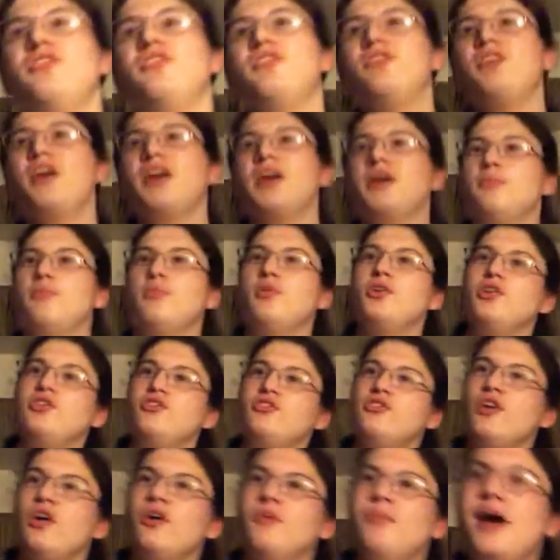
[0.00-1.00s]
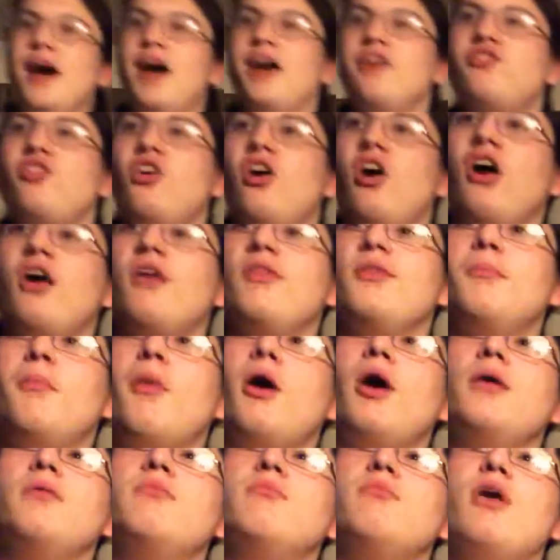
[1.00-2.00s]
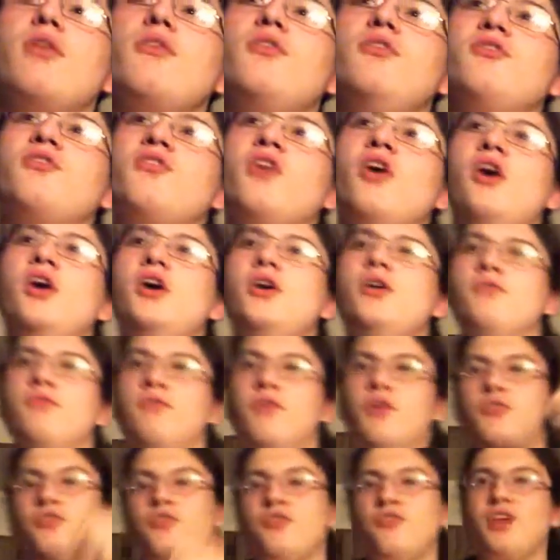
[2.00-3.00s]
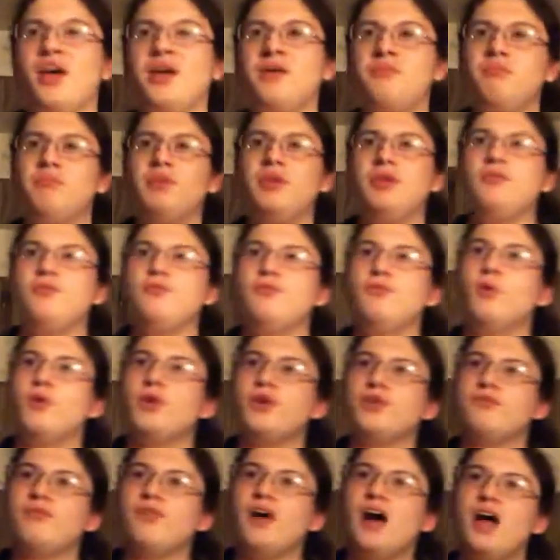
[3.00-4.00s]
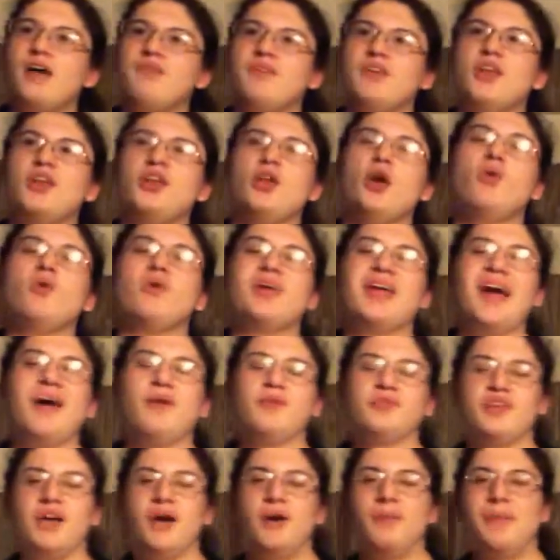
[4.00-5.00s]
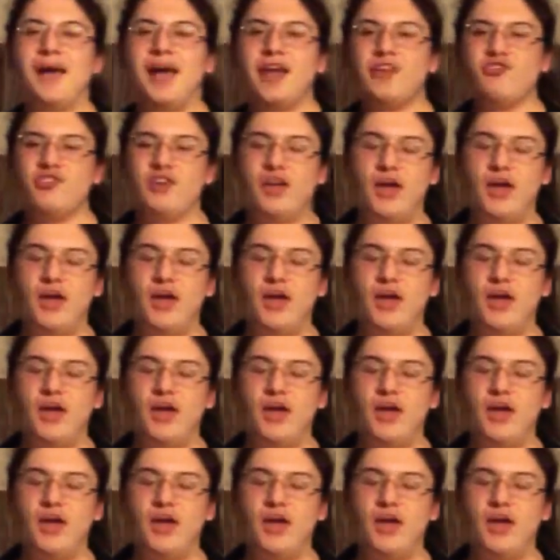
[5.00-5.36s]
and the second pre-show match are the Martin Brothers versus MP45 in a no-countout match.